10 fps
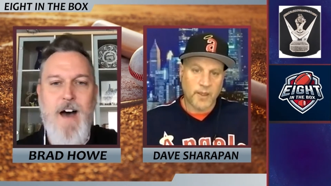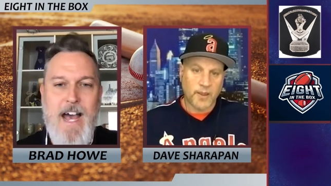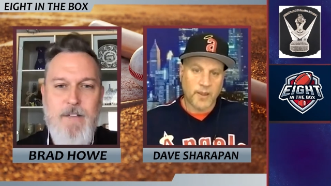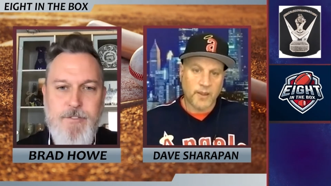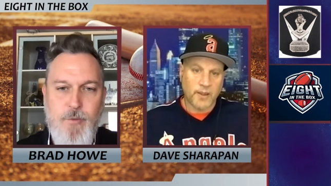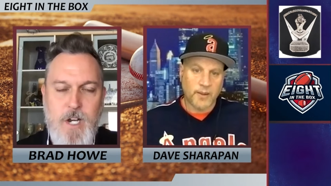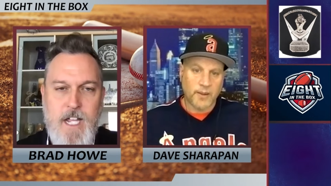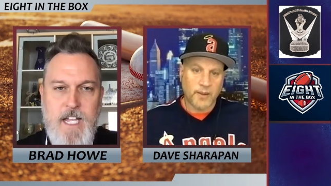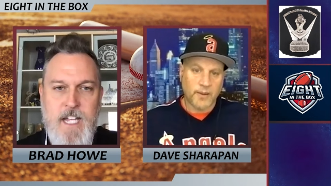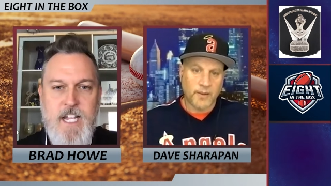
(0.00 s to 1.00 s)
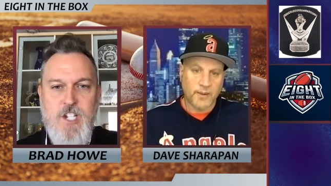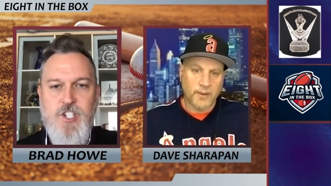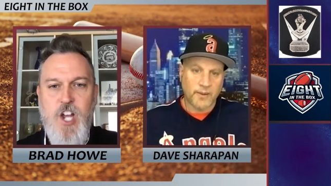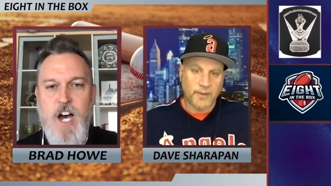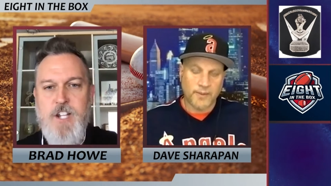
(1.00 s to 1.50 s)
Speaker 1: 5-3.
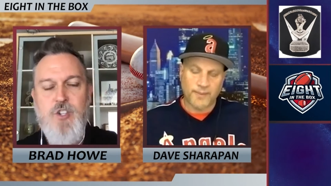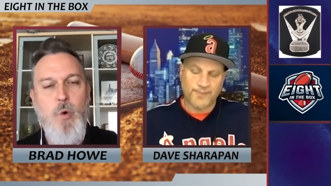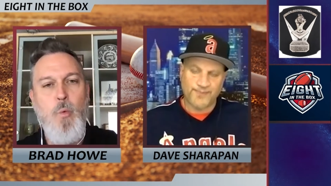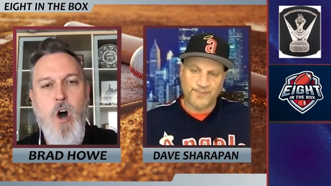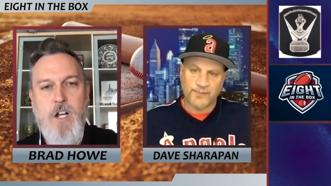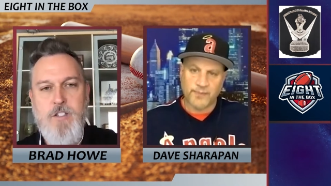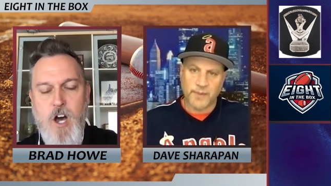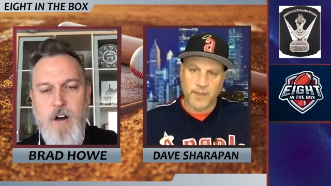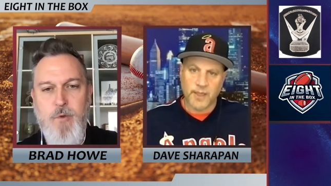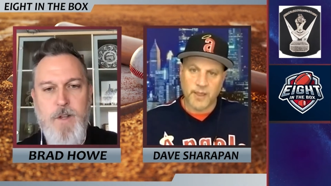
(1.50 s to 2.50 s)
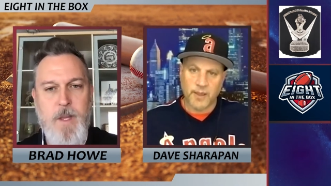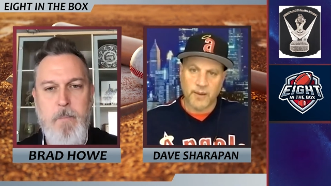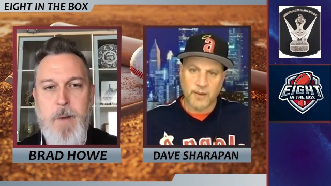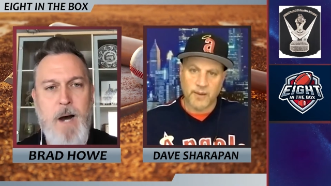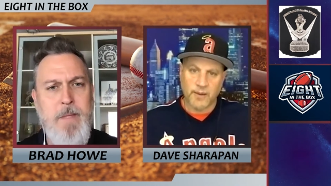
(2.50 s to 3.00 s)
Judge walks off with
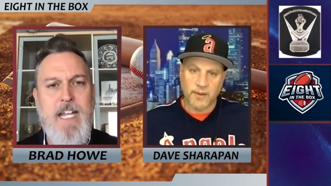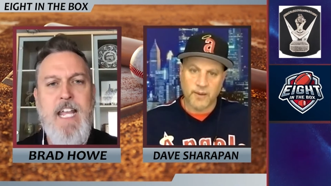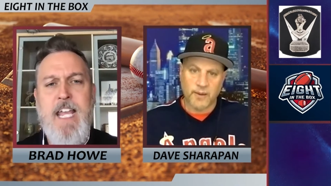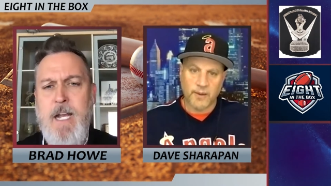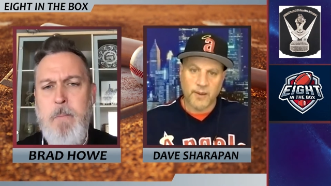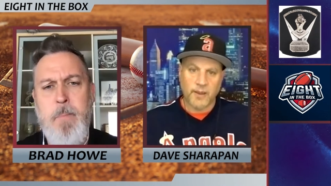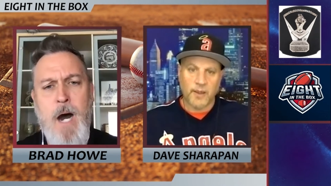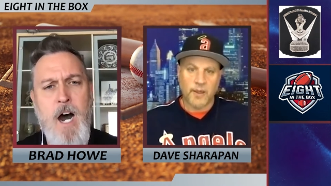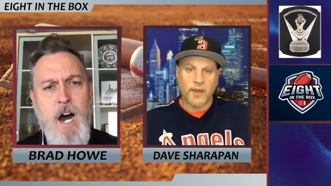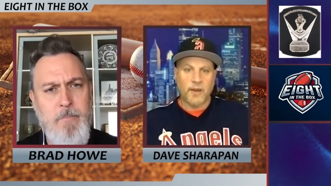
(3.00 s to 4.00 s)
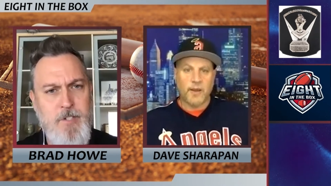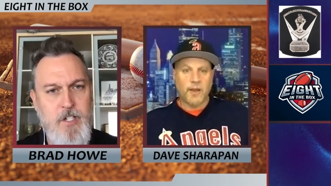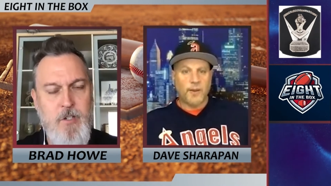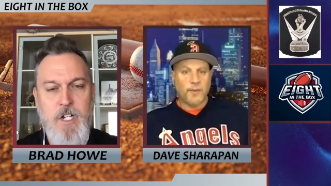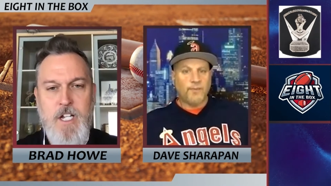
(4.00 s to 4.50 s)
the I mean, he hit a bomb
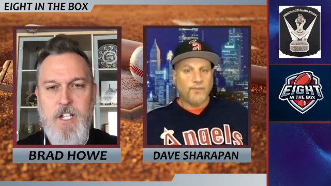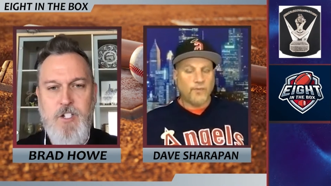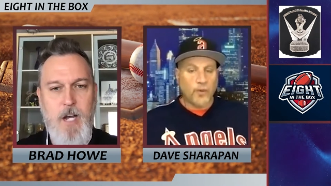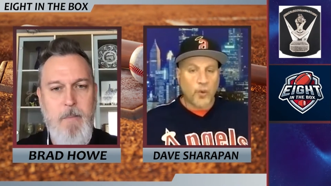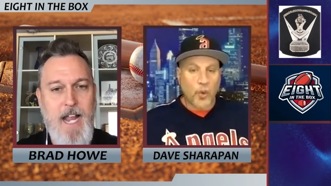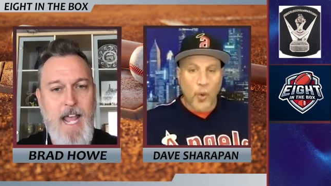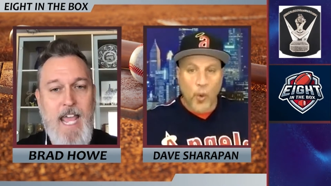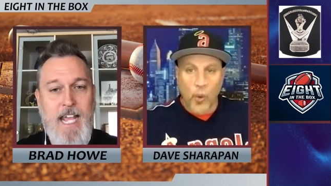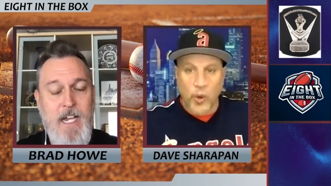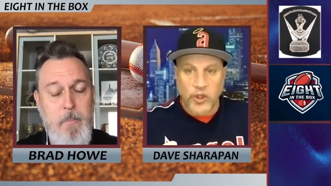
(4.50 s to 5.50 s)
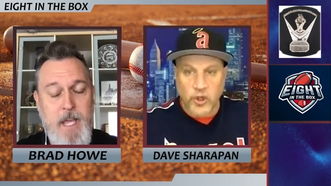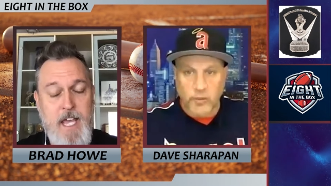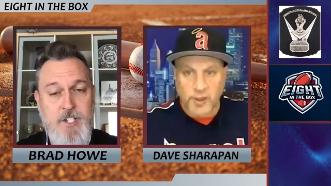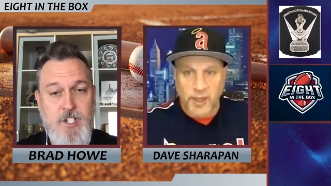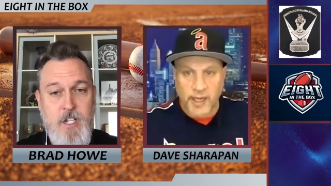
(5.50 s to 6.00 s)
too. You talk about hanging a
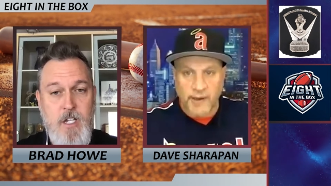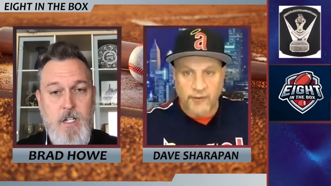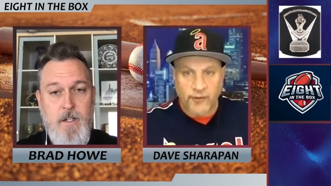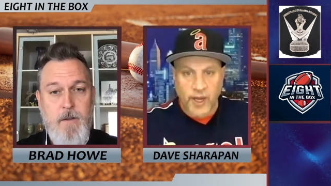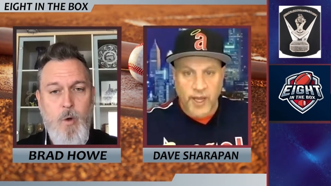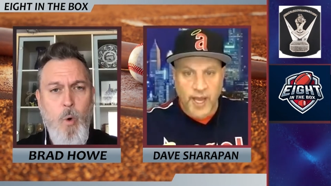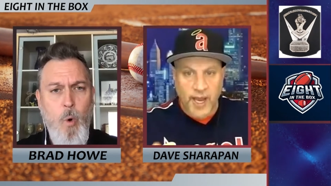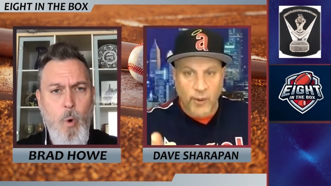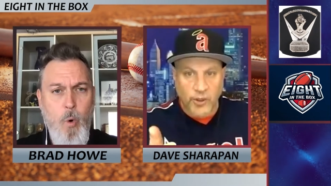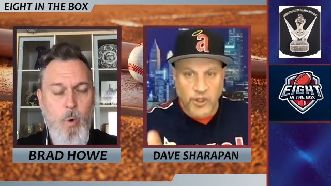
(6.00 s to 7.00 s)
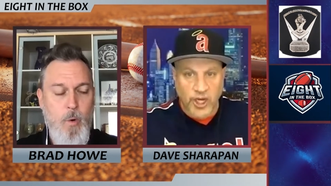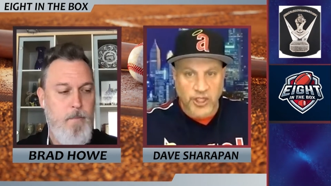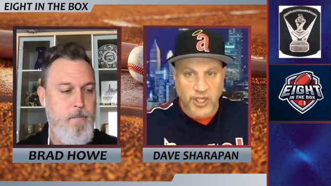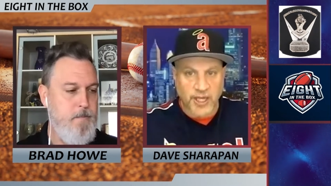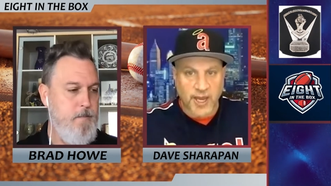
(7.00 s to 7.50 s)
pitch. Would you believe
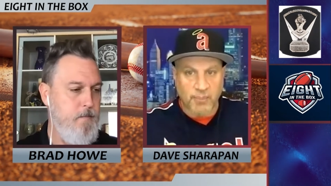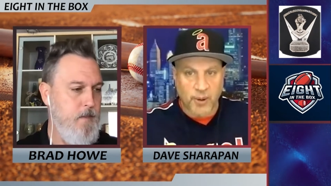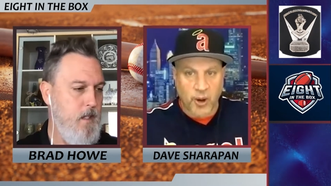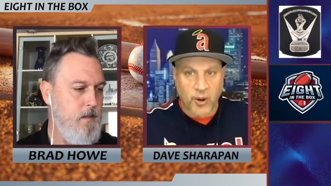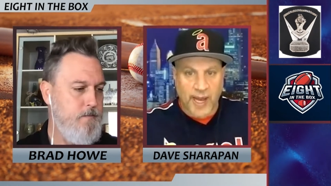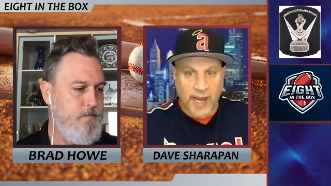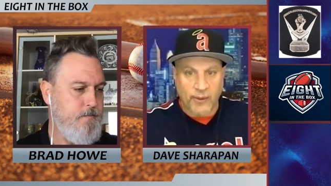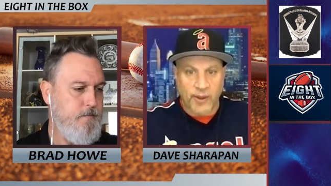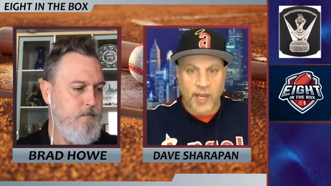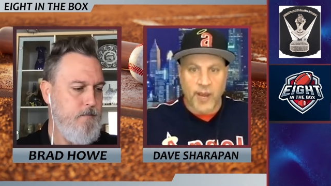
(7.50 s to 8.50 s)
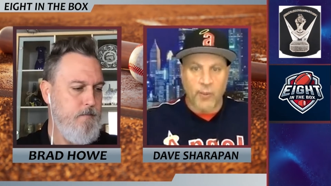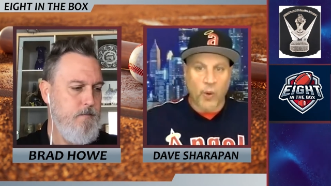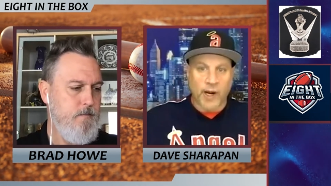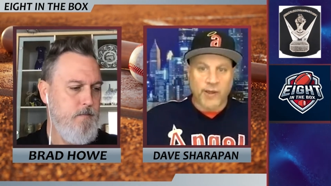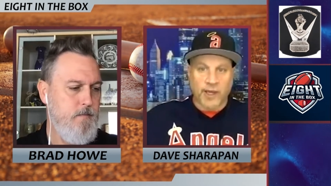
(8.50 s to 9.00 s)
Judge hit that ball out,
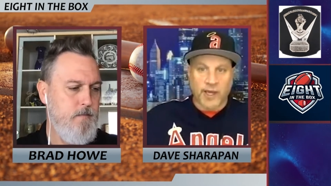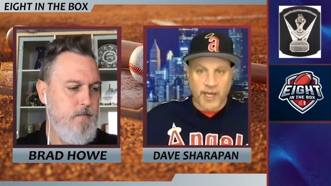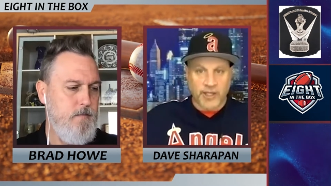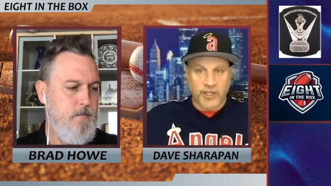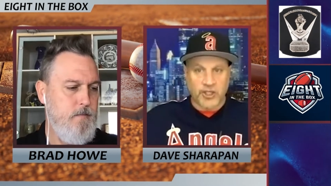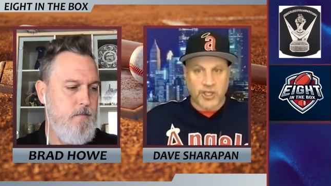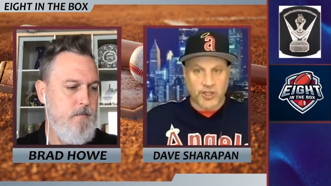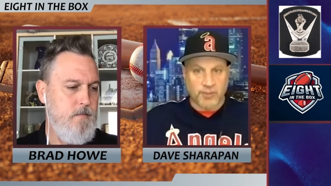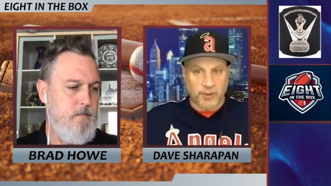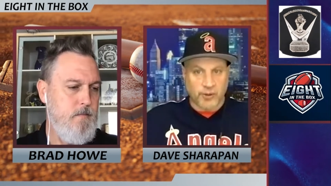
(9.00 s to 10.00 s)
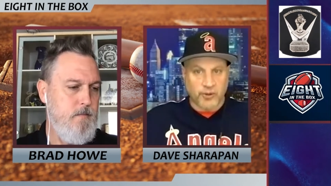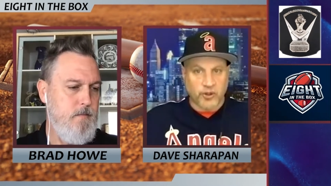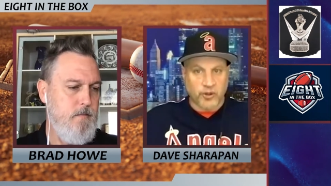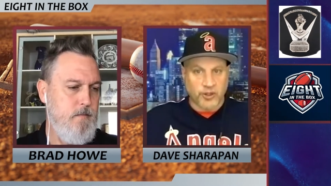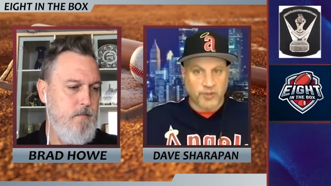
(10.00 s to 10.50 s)
and one of the kids that's a
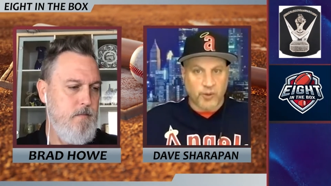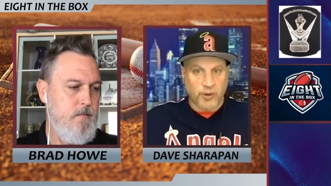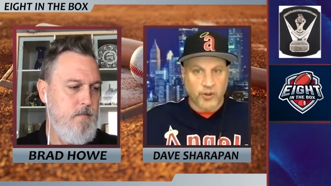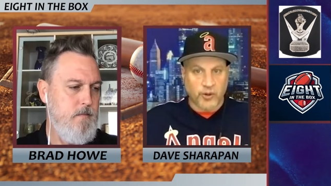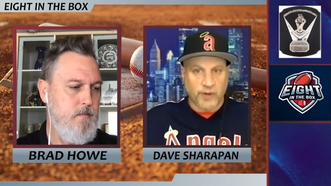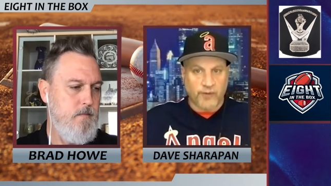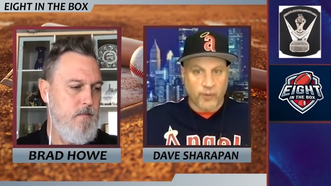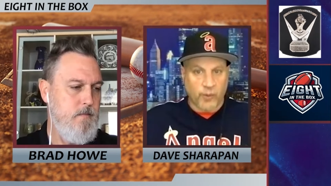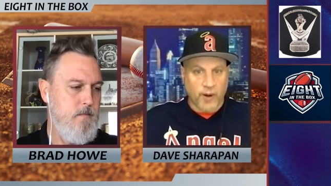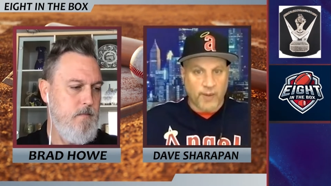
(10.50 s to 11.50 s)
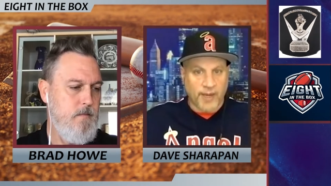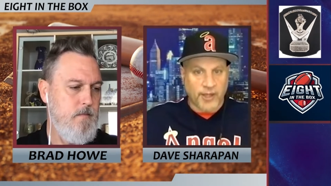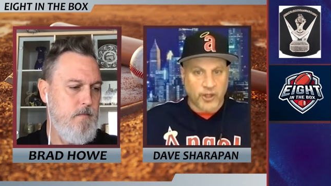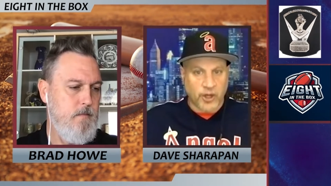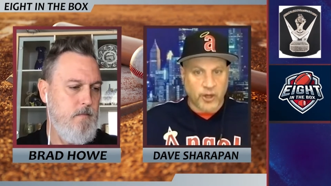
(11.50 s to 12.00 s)
producer at Sports Grid for one of
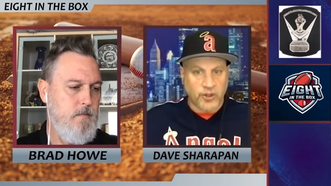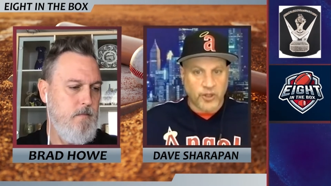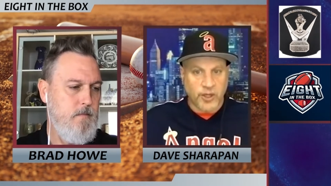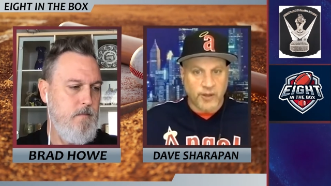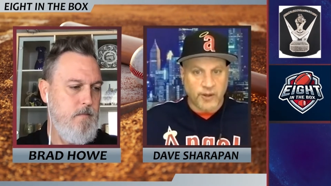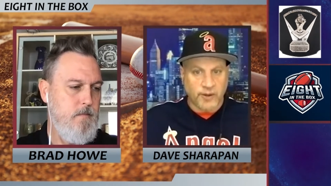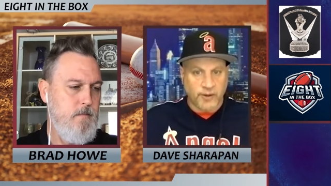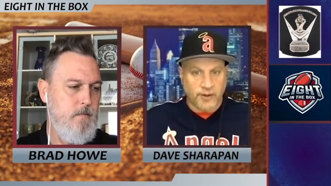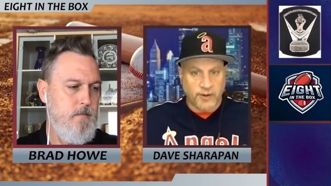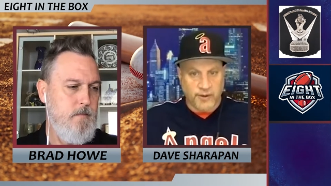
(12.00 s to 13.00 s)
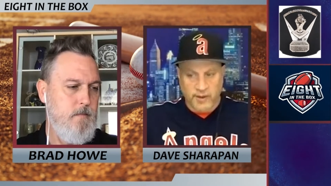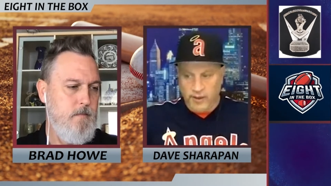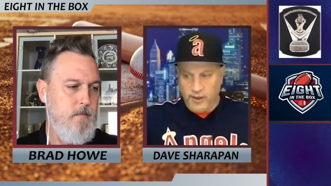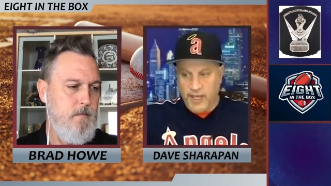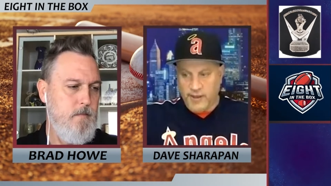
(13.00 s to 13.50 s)
my shows, the
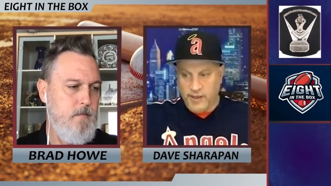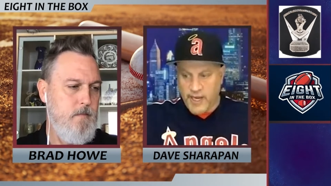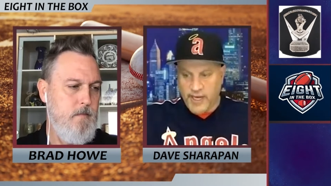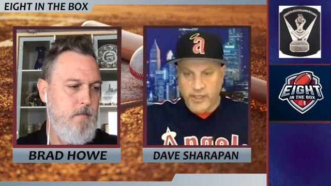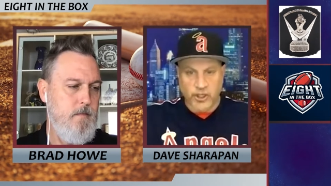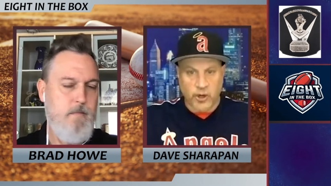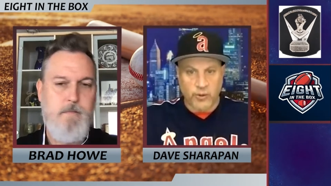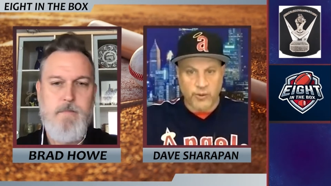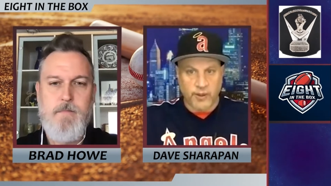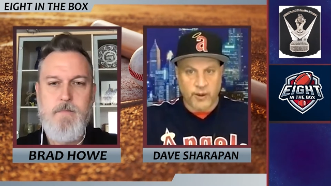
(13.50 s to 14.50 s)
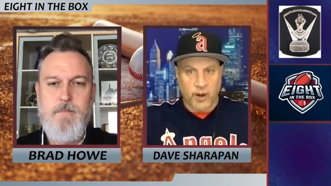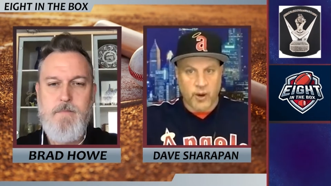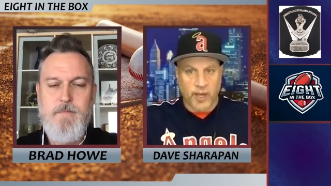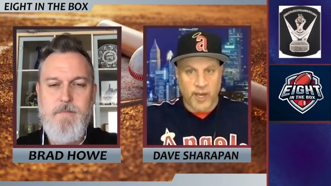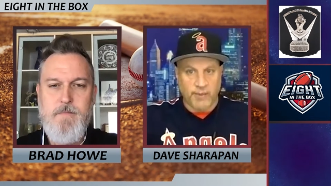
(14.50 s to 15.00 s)
night show, the
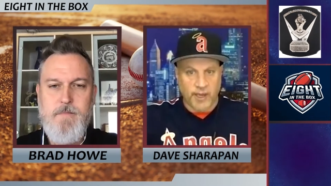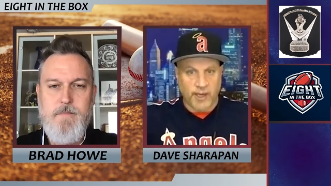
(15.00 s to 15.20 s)
all-game,